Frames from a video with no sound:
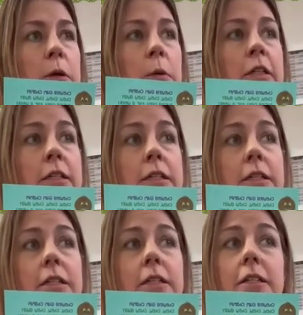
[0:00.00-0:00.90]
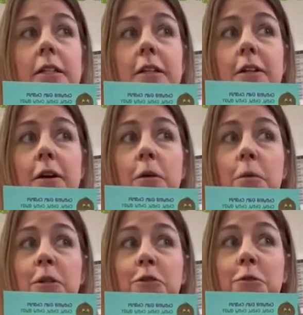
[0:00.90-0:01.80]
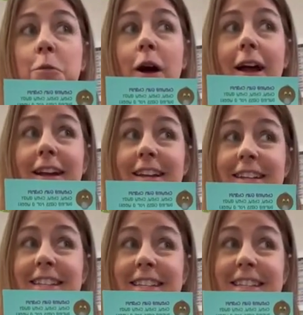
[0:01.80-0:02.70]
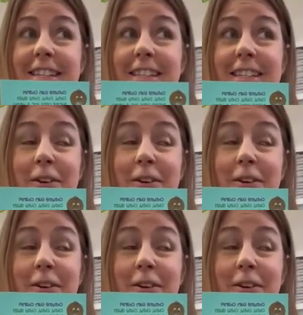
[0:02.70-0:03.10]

Going once. Going twice.